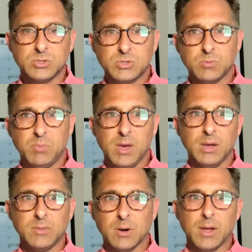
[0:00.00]
just
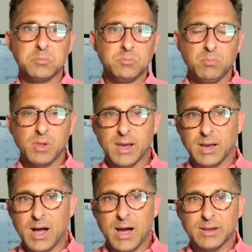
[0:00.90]
being in there, like
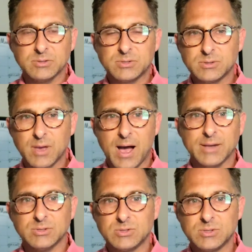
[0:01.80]
playing hide
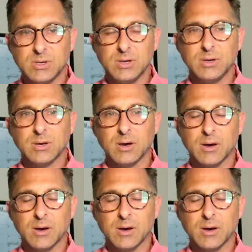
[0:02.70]
and seek